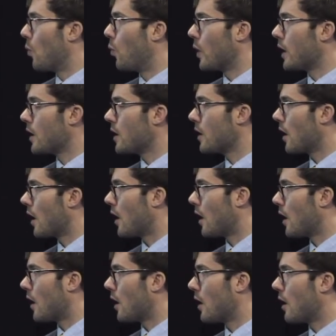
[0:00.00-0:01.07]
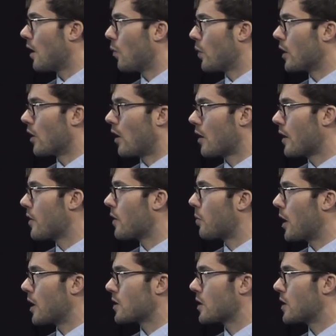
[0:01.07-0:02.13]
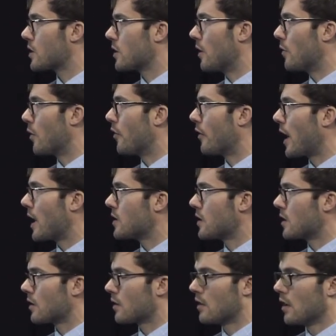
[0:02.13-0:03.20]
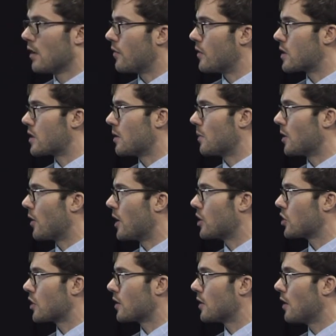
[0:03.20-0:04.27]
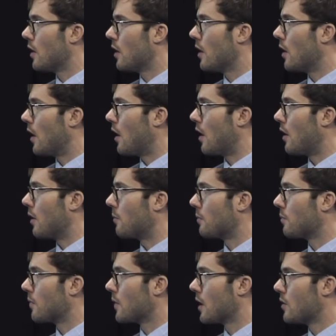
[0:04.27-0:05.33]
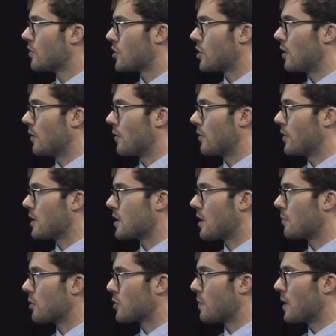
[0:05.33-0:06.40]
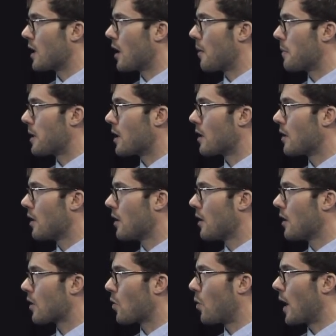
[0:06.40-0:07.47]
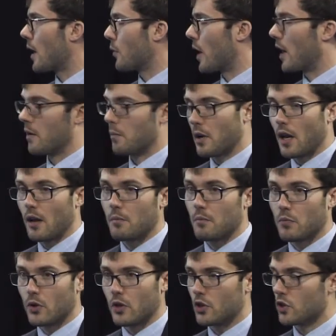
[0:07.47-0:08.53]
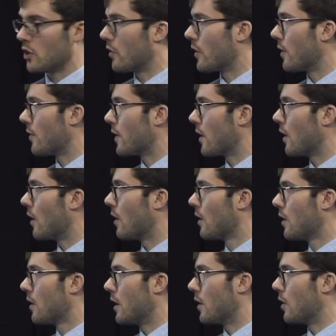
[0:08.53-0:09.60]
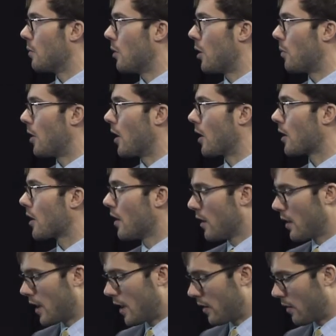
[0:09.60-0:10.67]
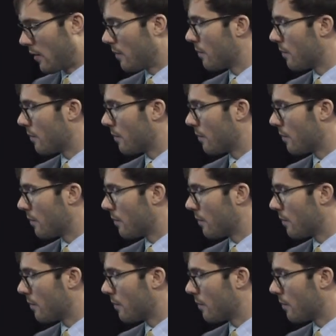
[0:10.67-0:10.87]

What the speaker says: We are in the process of revising the simulation, so these numbers may not be quite right, but I'm pretty sure that they're in the ballpark. And